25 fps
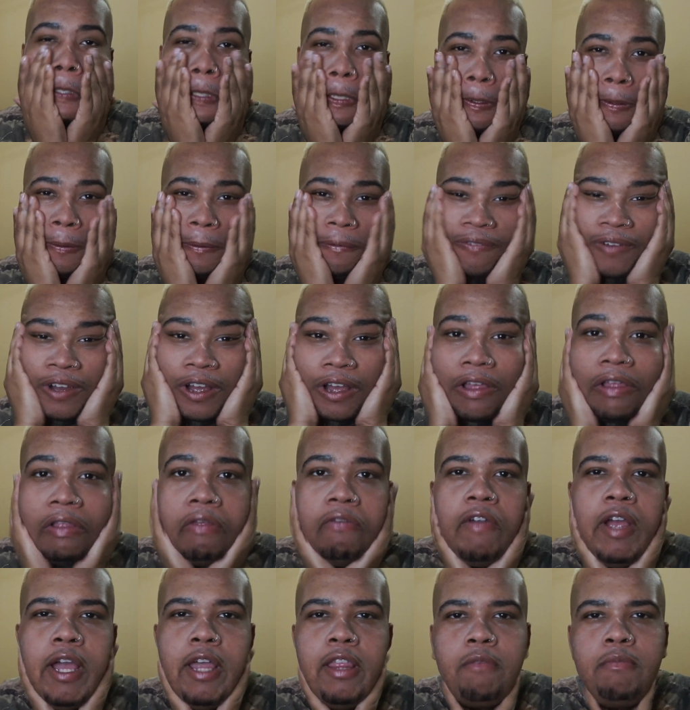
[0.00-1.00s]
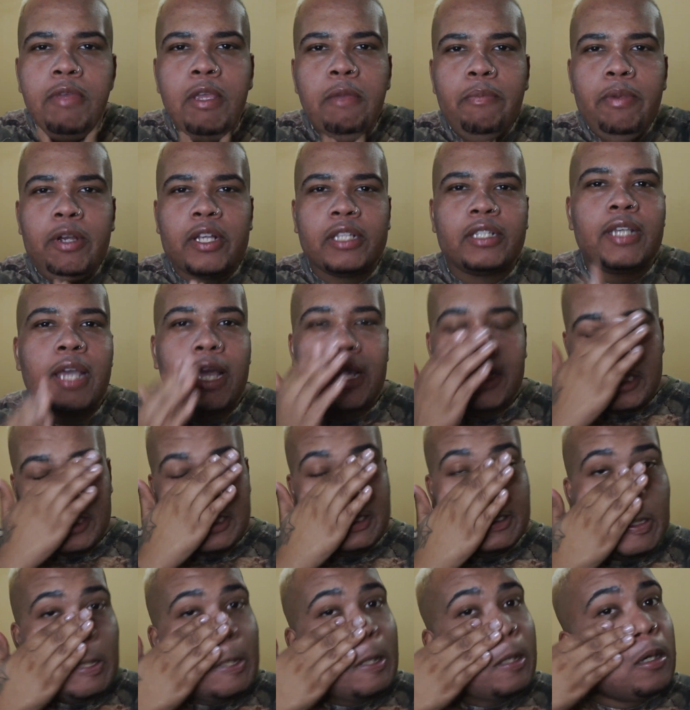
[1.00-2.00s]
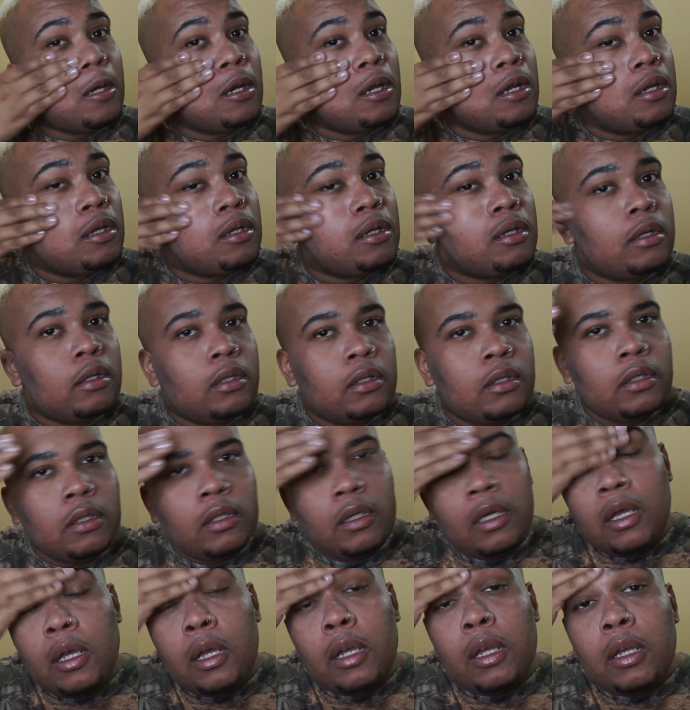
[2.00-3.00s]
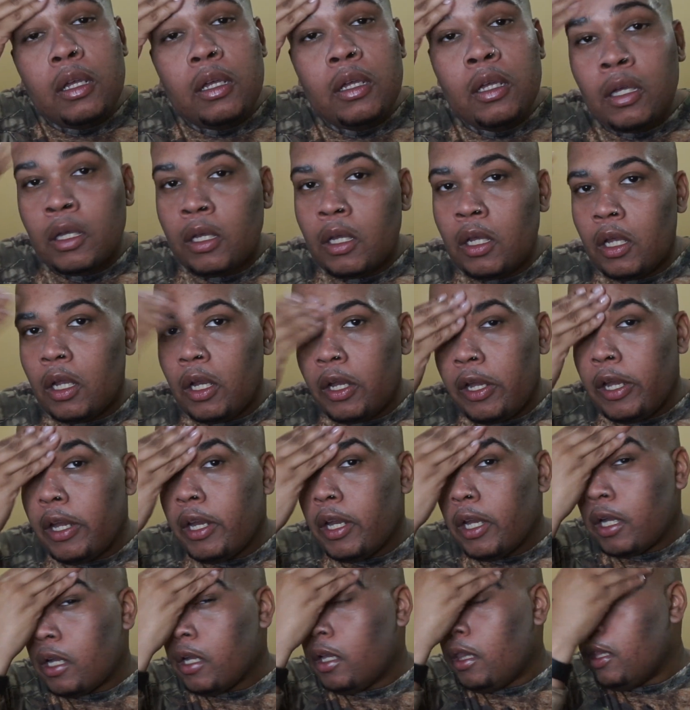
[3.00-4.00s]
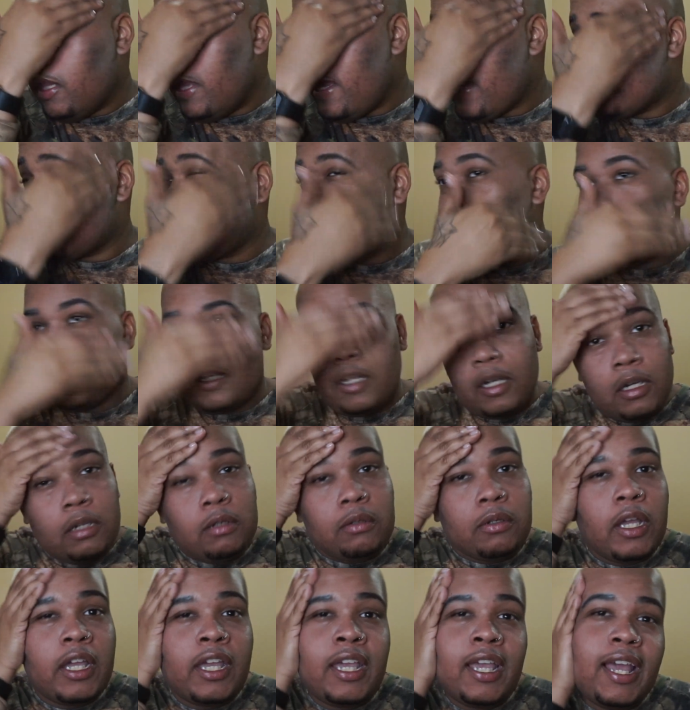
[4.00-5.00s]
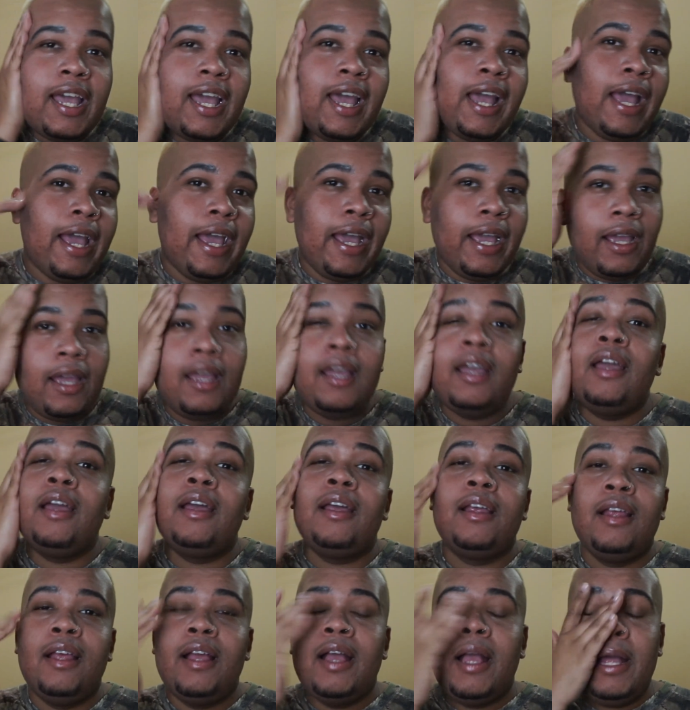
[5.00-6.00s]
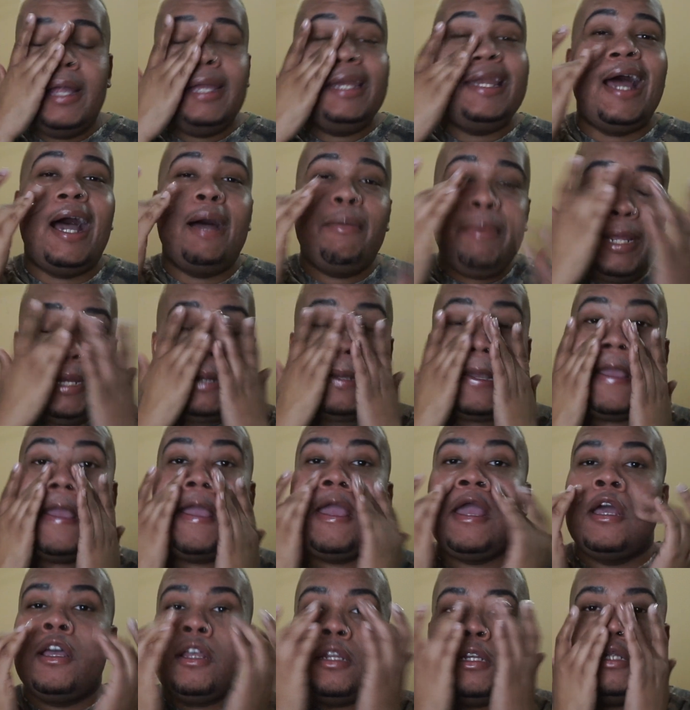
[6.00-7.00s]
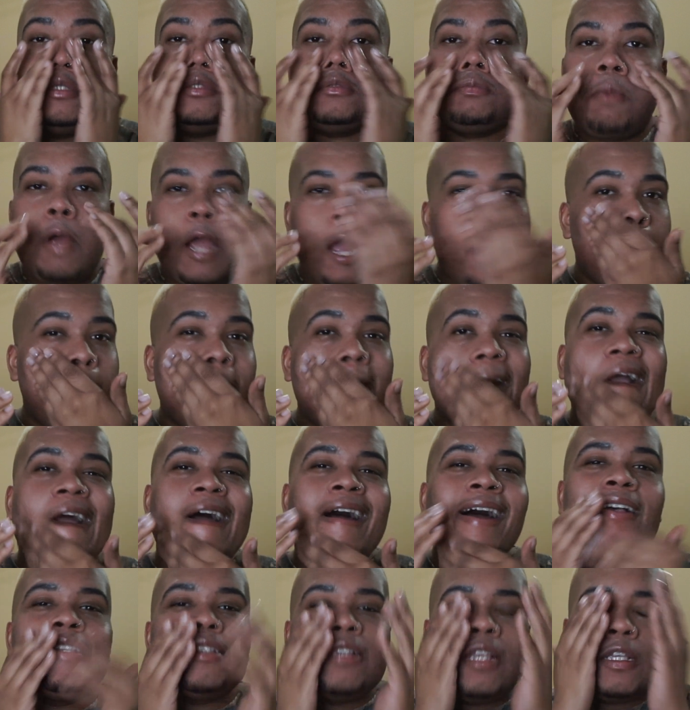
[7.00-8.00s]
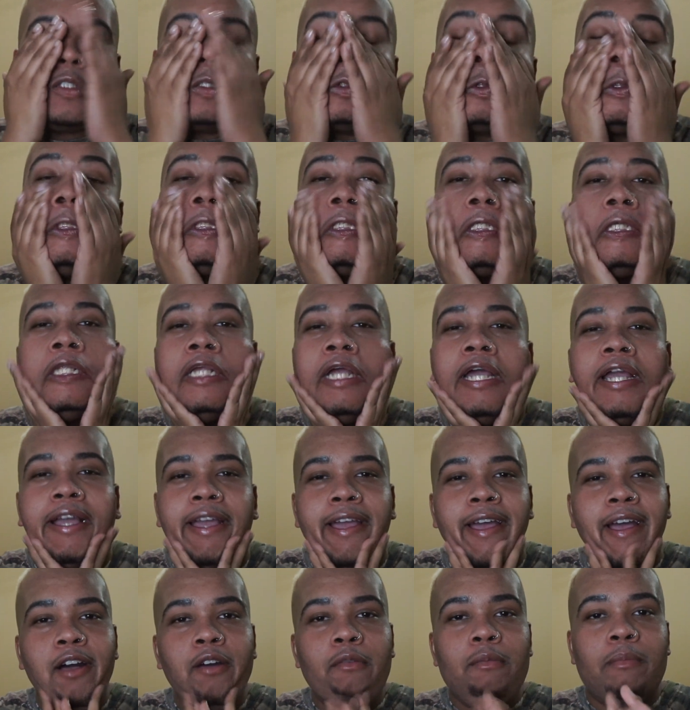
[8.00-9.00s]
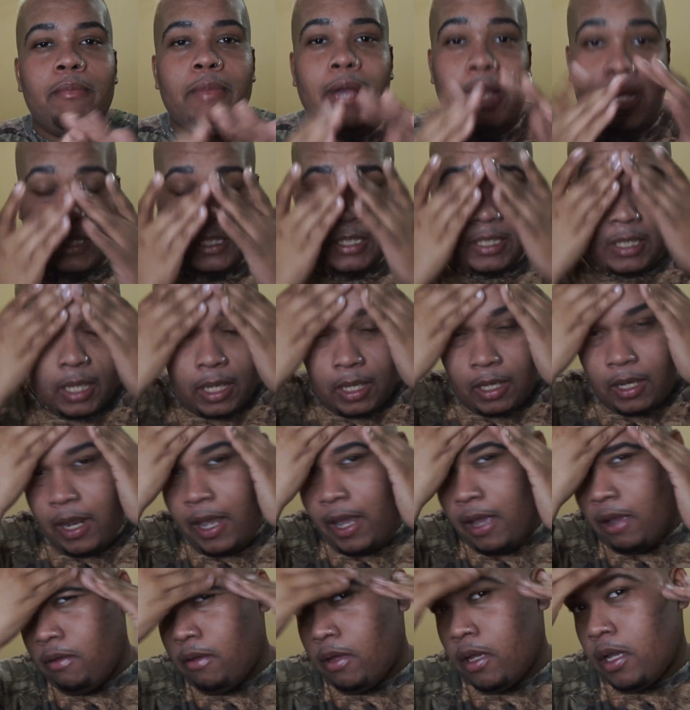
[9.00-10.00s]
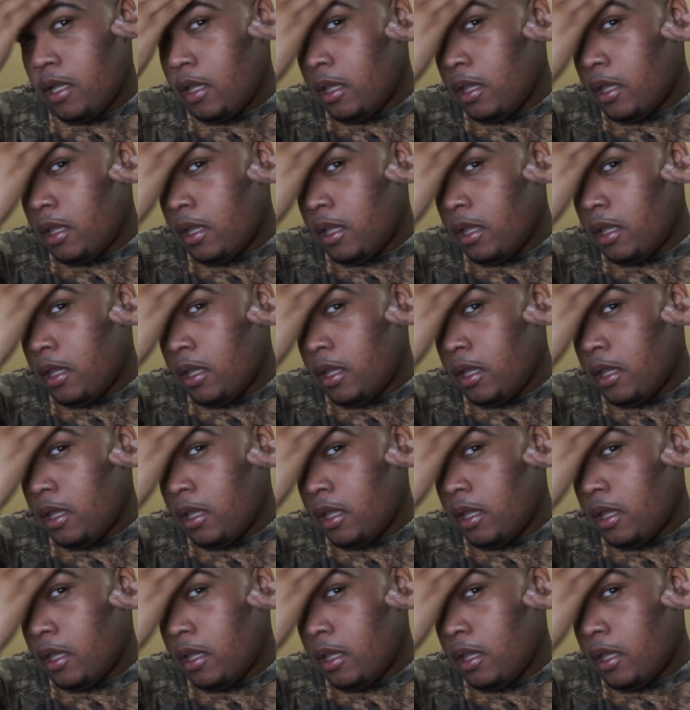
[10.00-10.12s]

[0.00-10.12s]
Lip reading: Well, I'd rather be protected than neglected, okay? Nah, but anyway, this primer, guys, has really like helped my skin out a